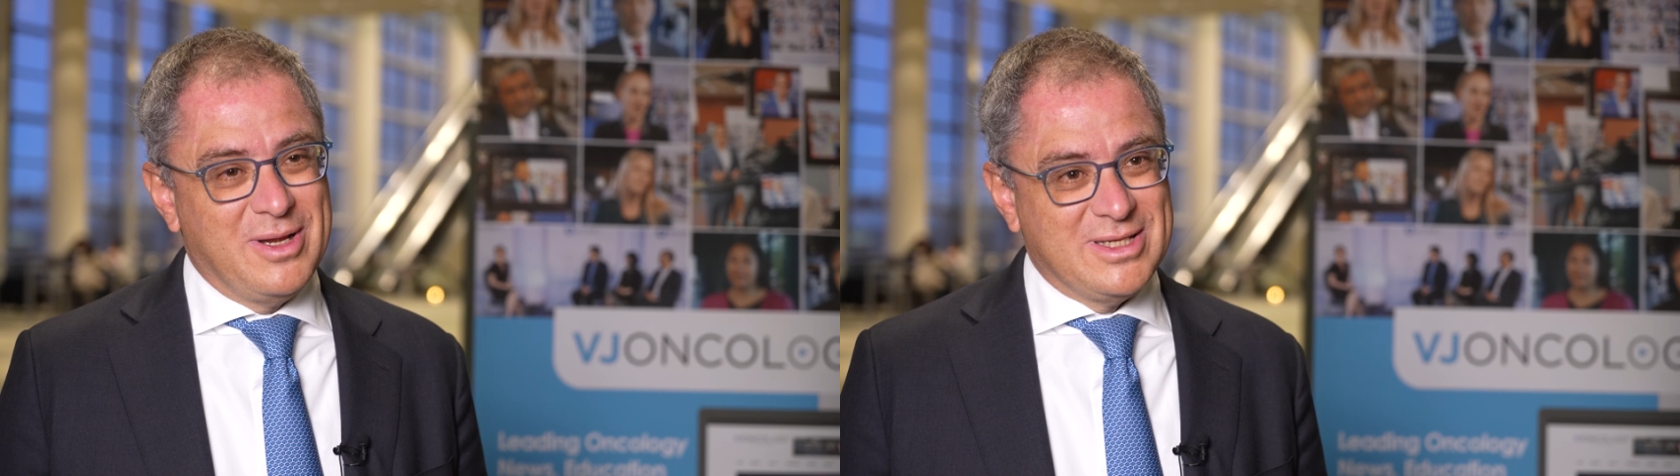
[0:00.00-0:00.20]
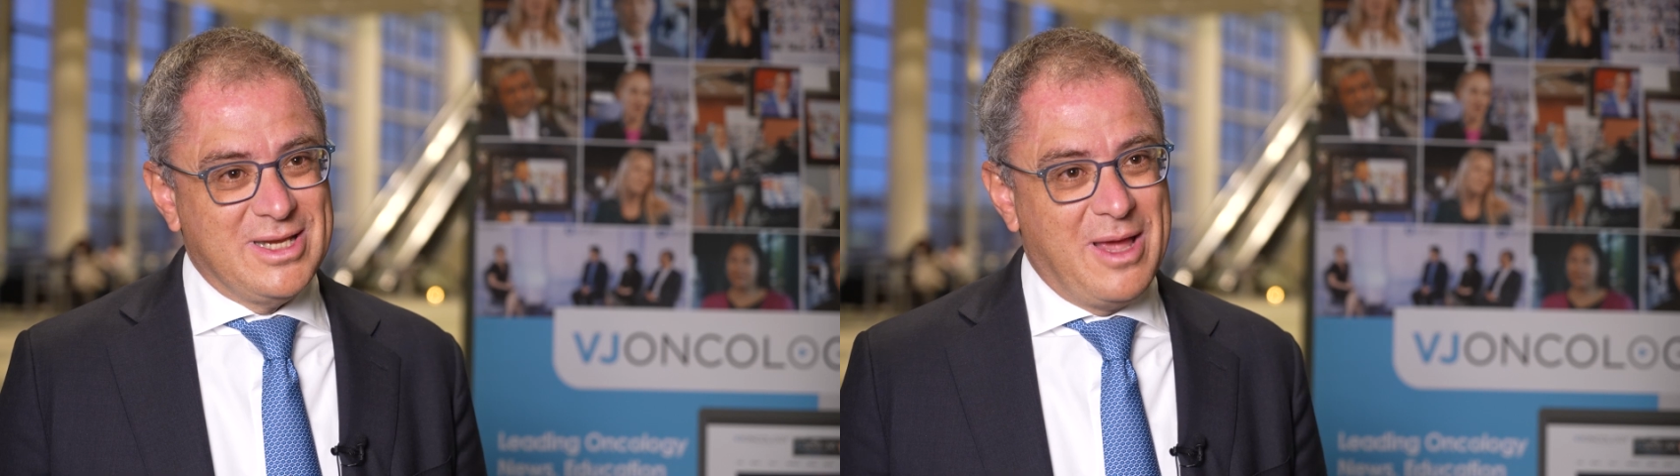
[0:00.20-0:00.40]

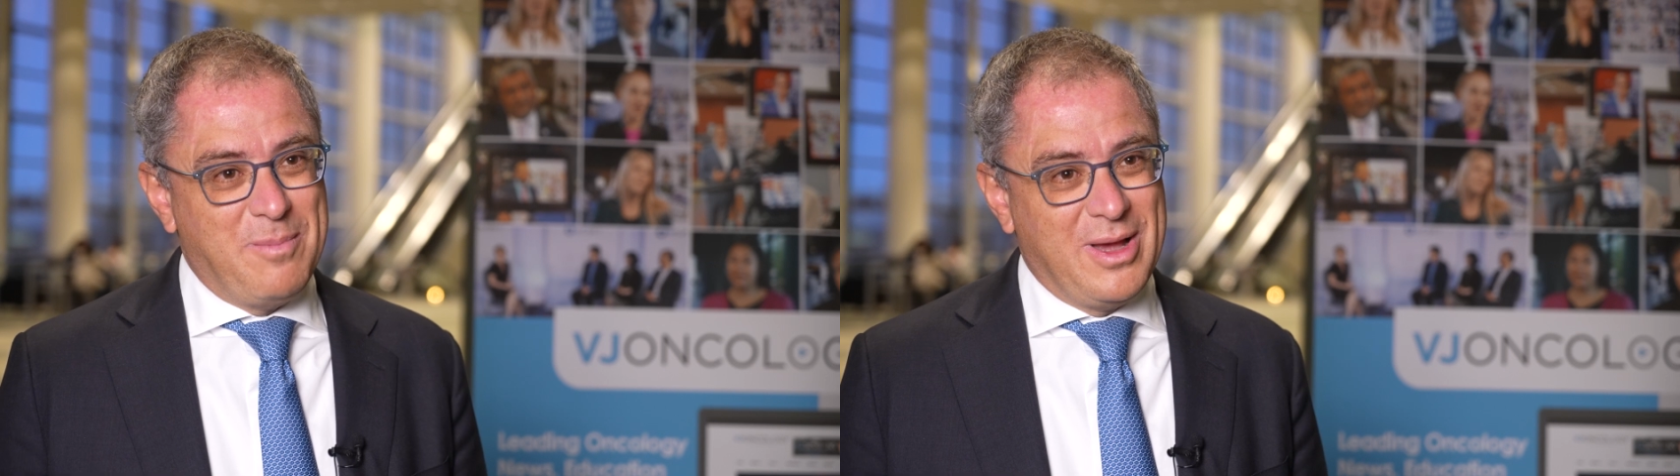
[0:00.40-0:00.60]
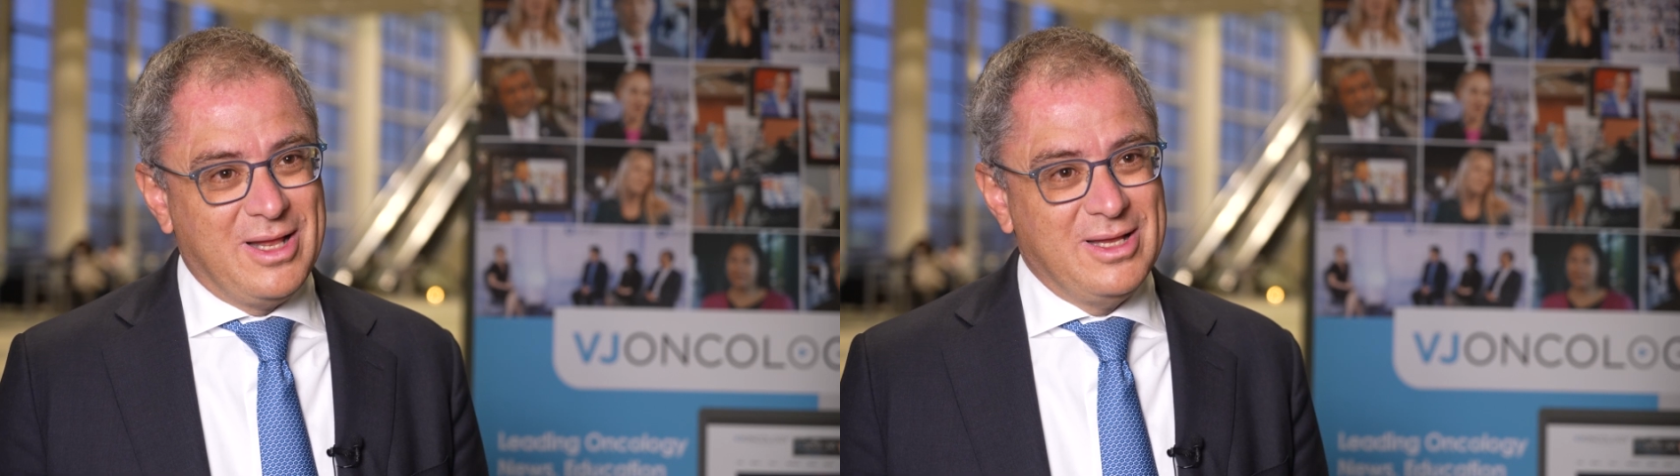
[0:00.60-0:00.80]
plus
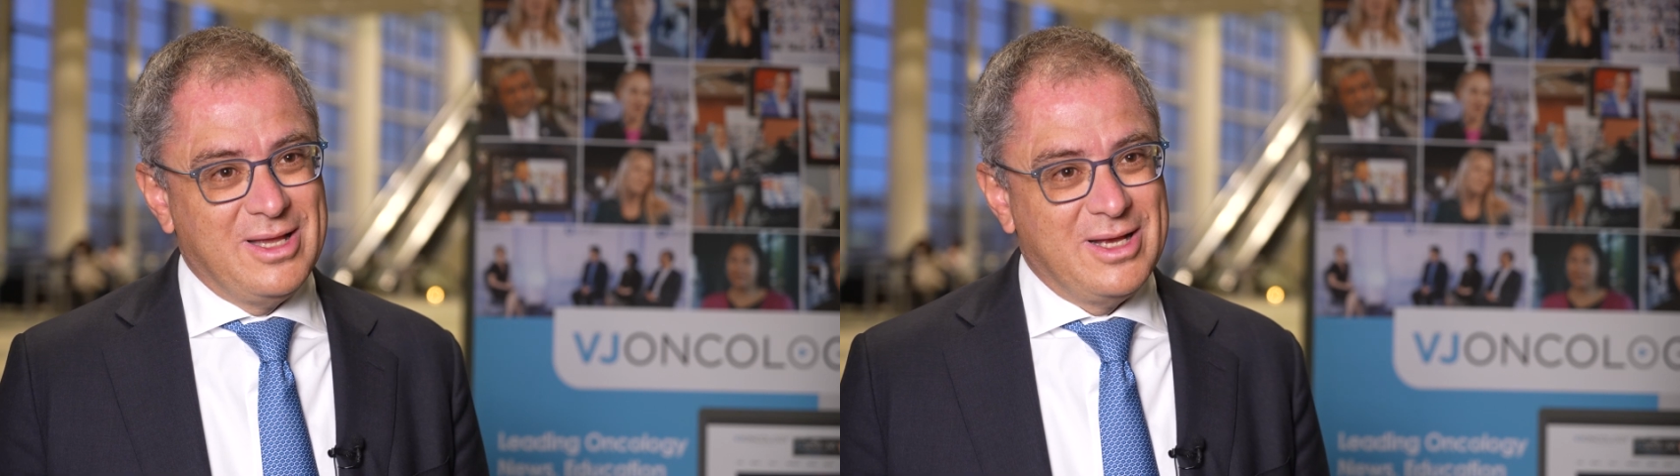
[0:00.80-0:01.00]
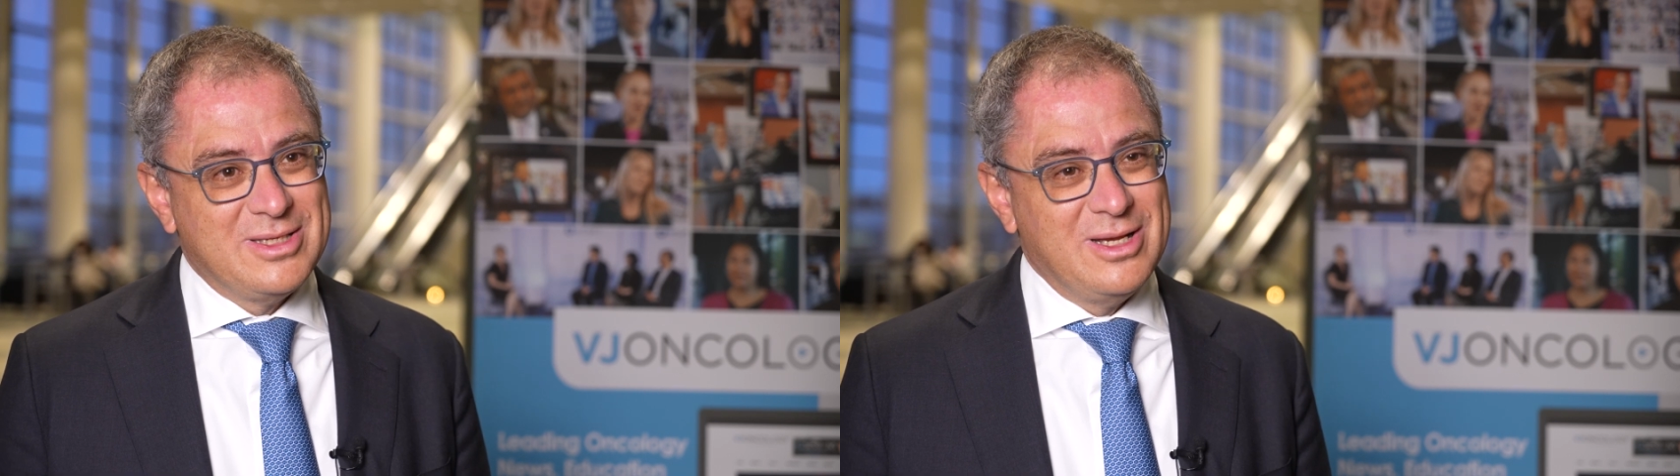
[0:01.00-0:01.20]

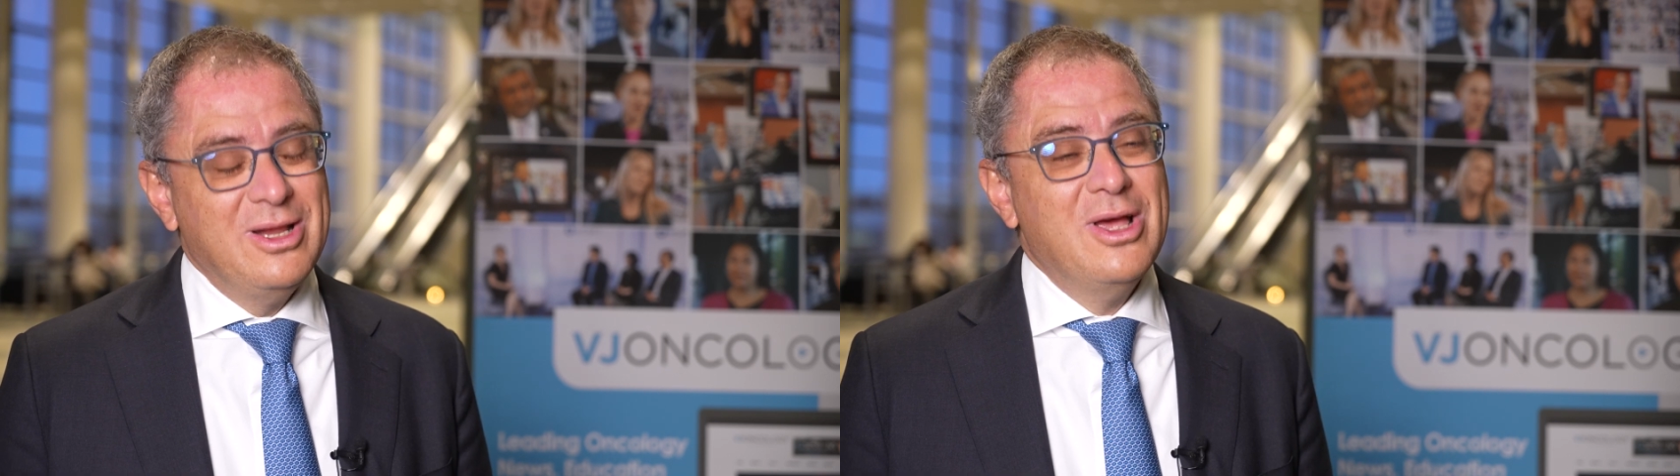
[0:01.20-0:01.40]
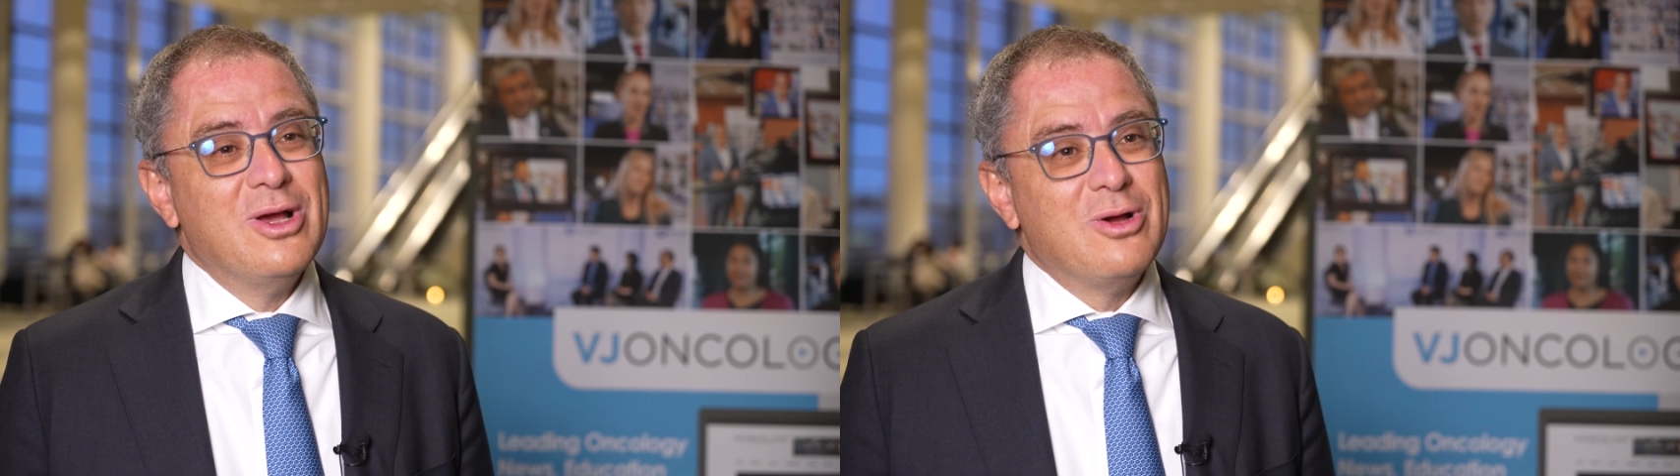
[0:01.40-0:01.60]
nab-paclitaxel